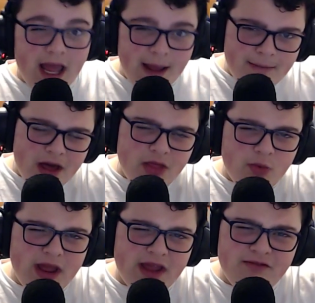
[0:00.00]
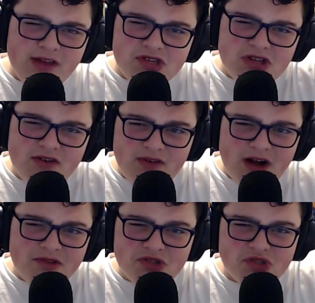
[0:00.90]
And by the way, if you guys are not
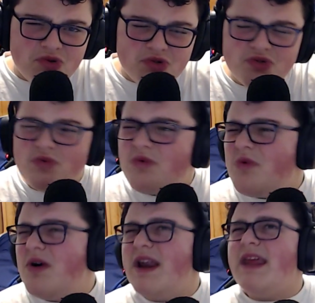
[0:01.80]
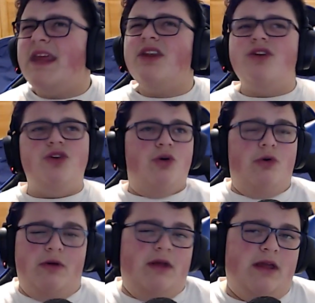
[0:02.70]
following the socials, what are you doing?